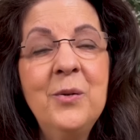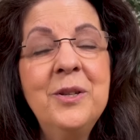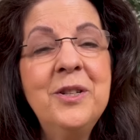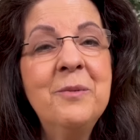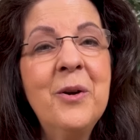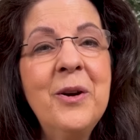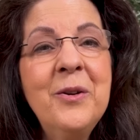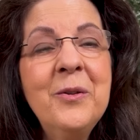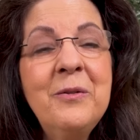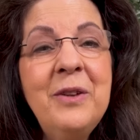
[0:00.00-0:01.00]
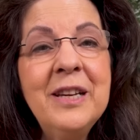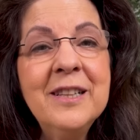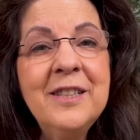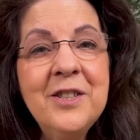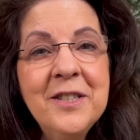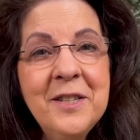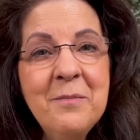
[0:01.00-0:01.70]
which I'm going to reveal in just a